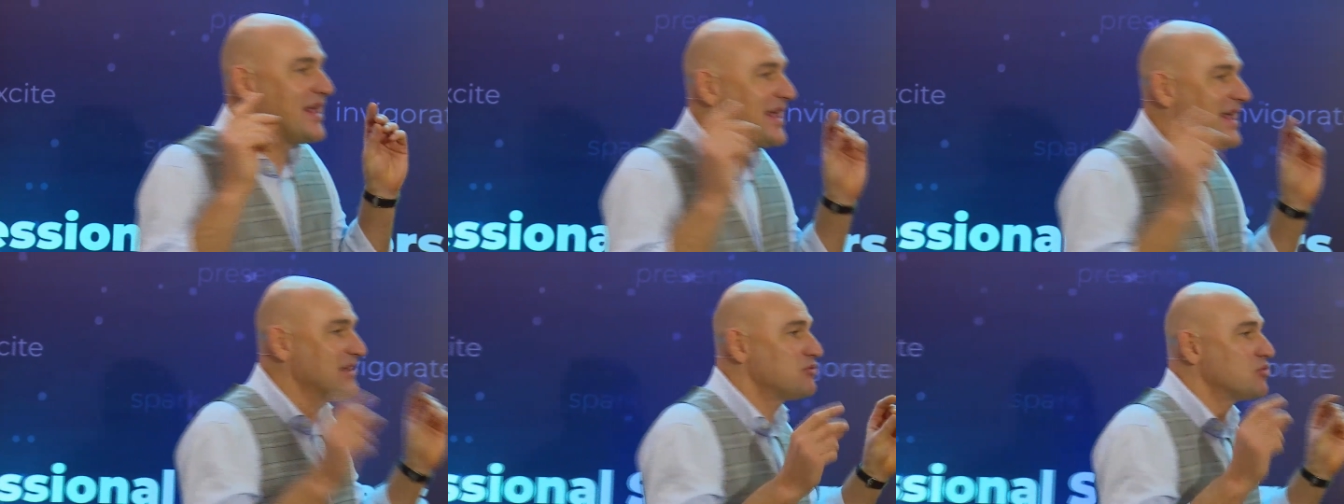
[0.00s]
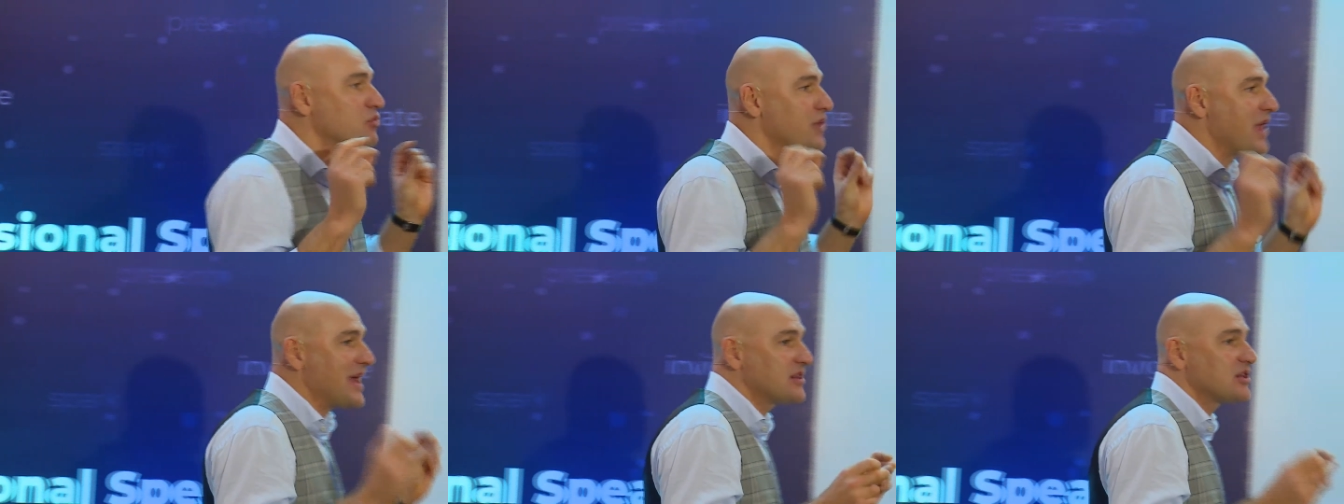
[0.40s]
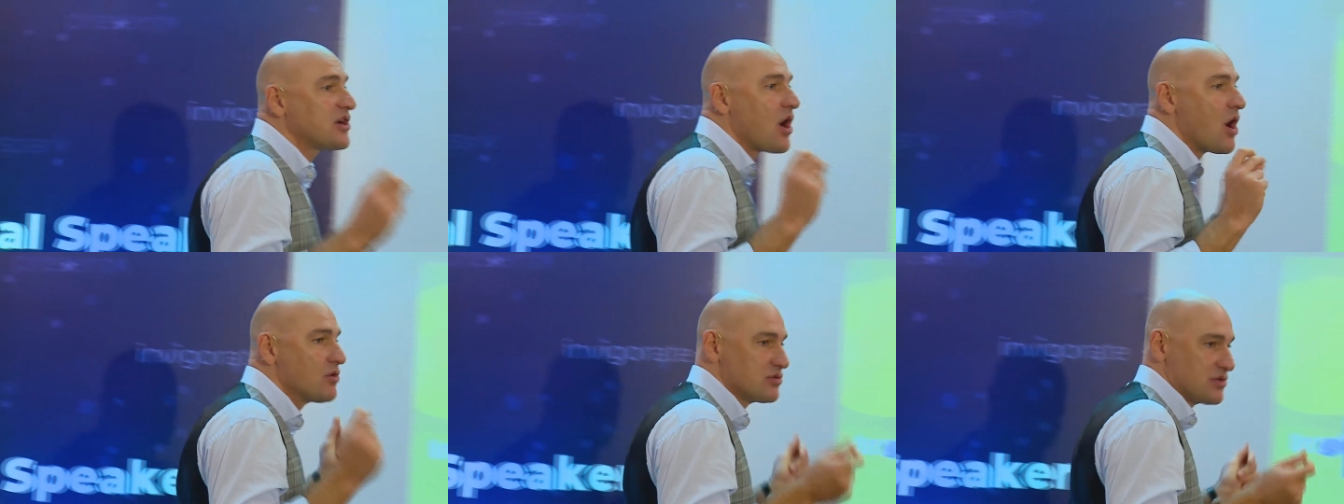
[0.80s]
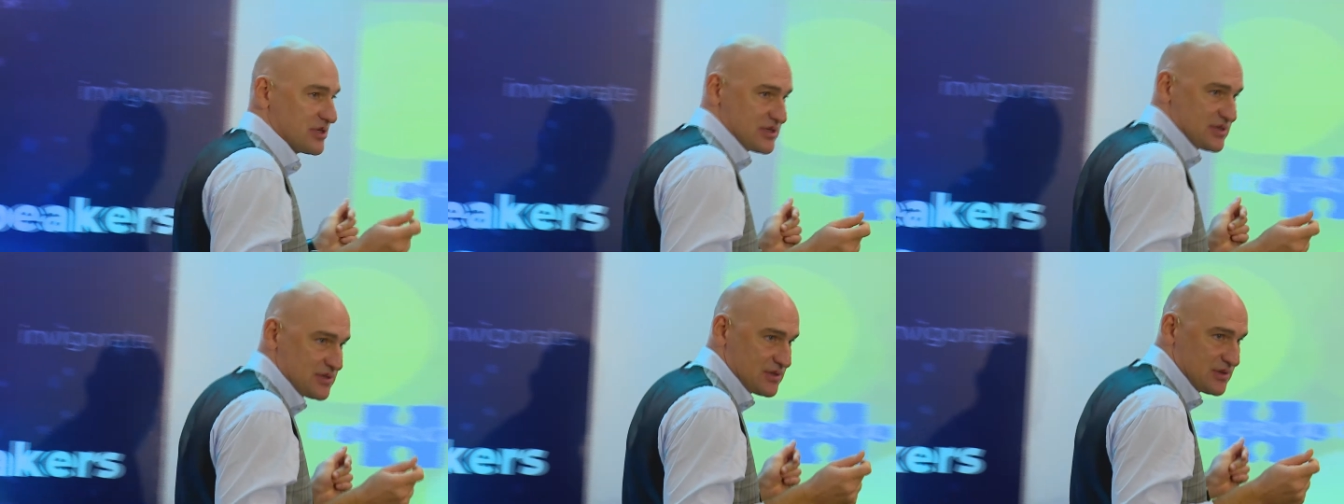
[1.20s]
It reacts
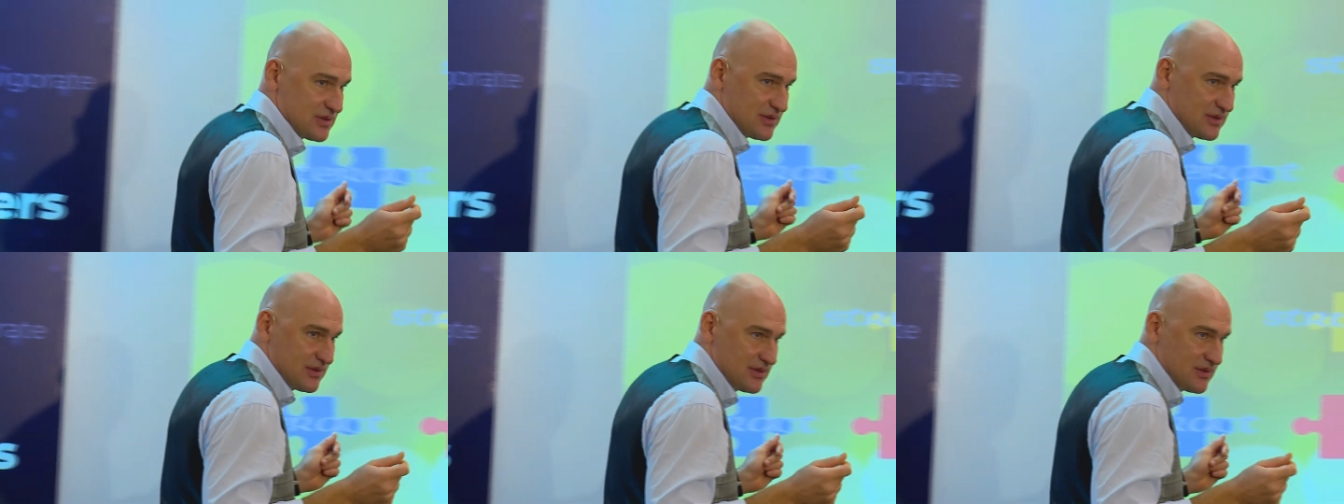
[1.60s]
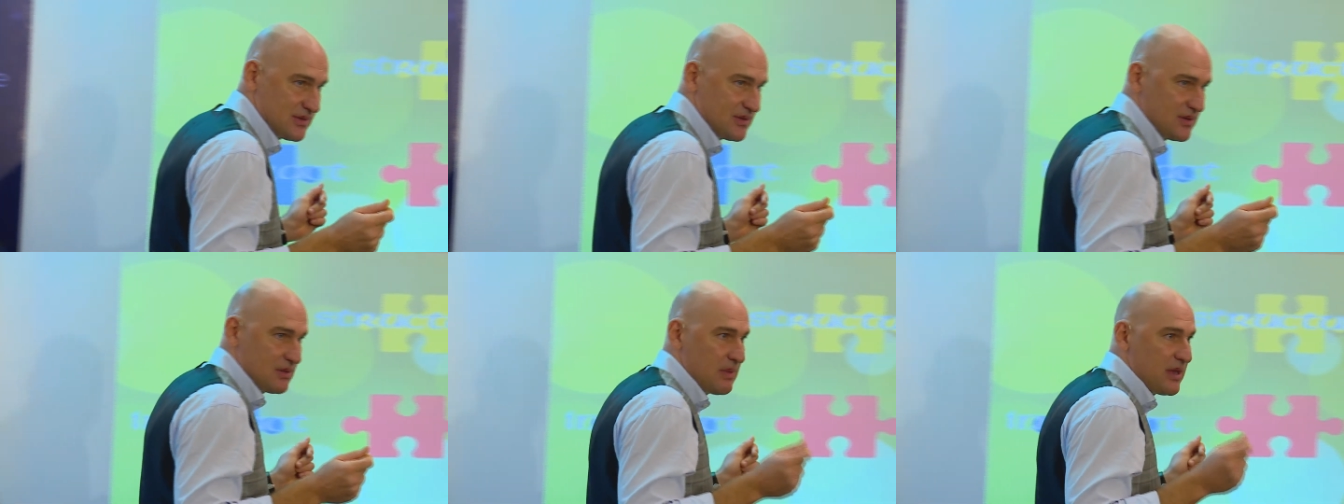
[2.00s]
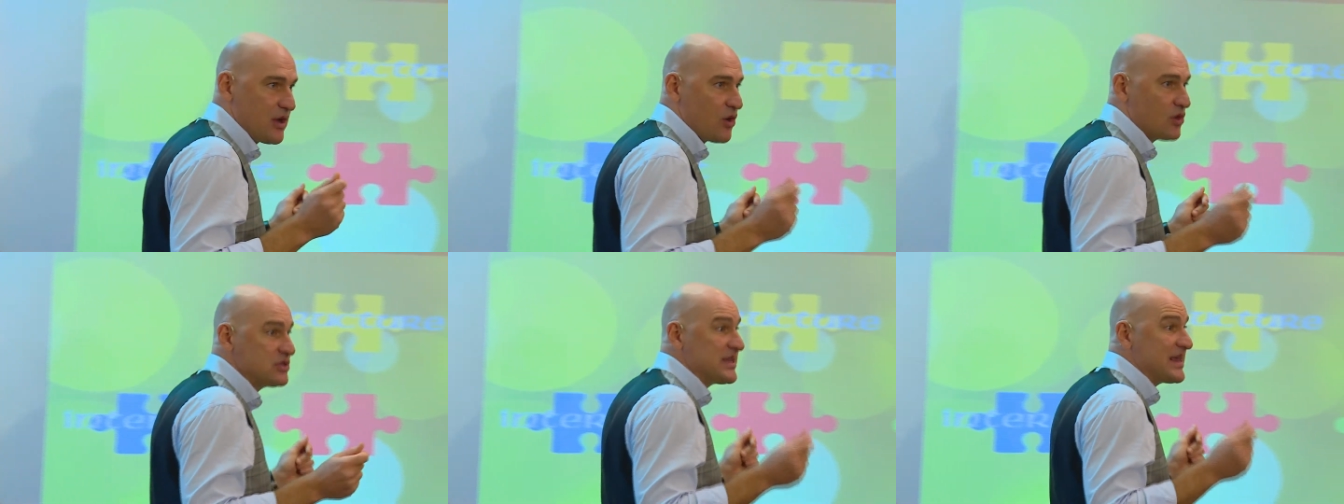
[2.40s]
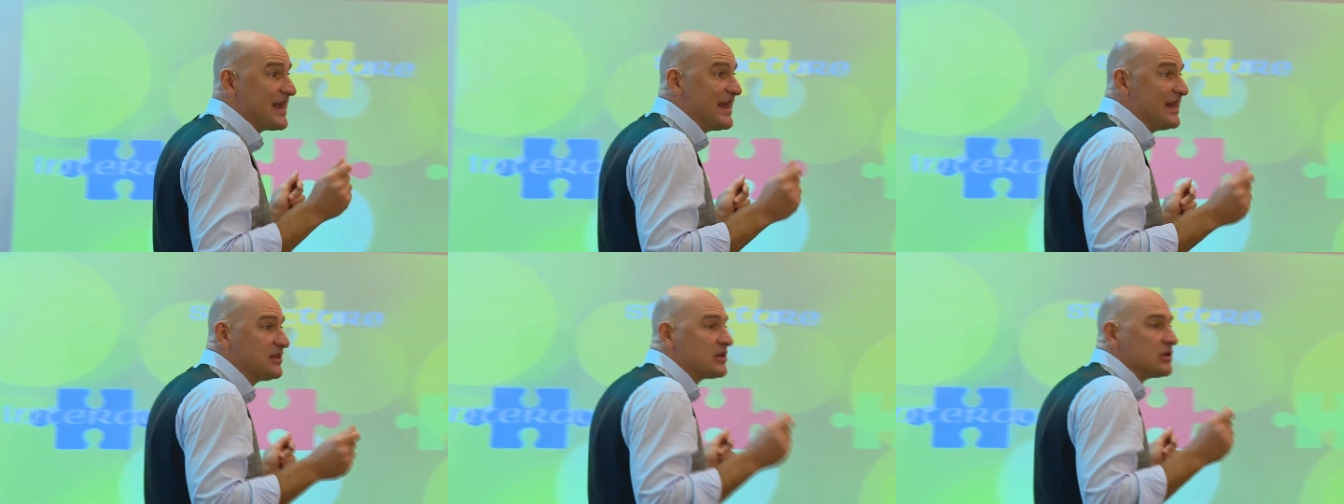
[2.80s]
contrasts because
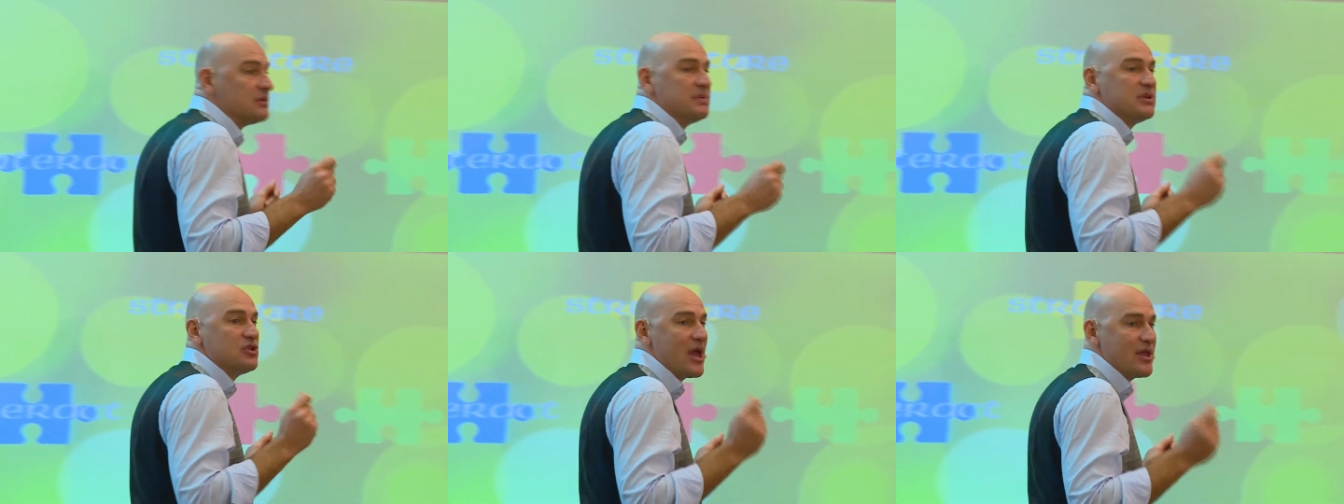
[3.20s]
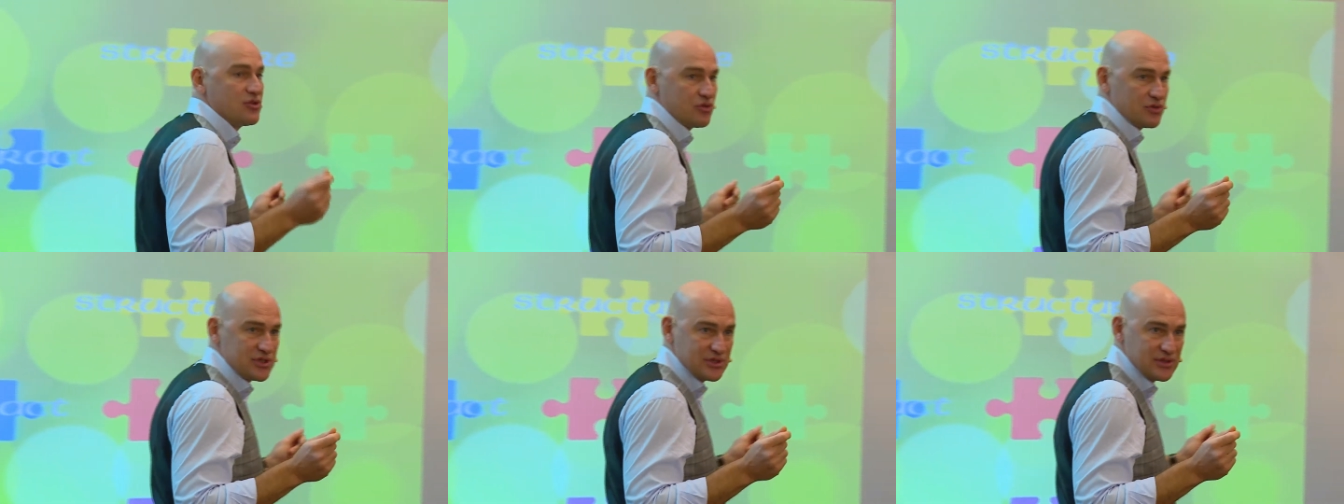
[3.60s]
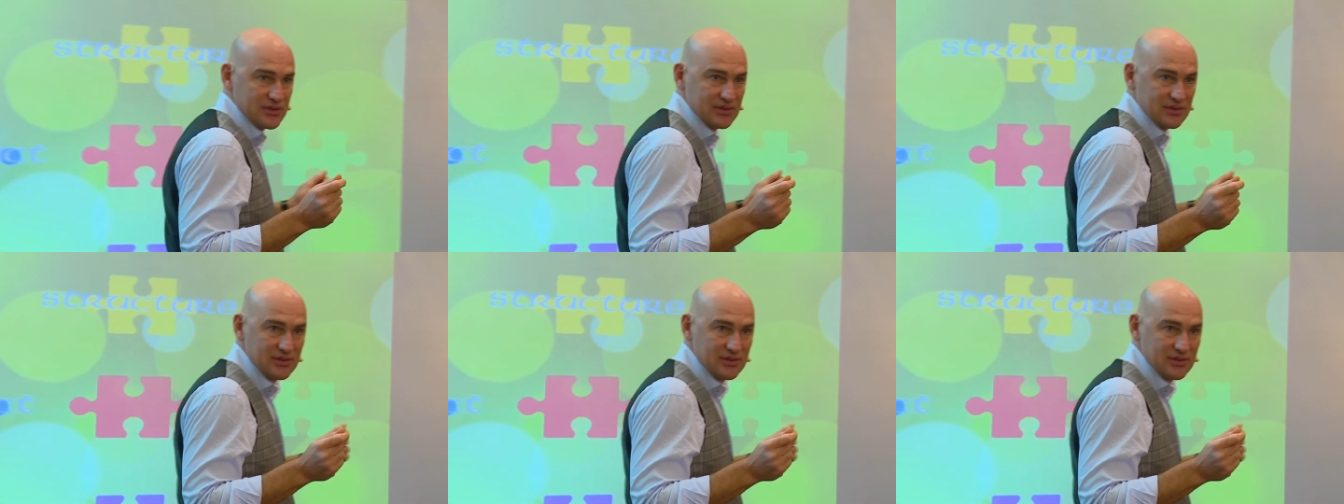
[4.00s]
it could be dangerous.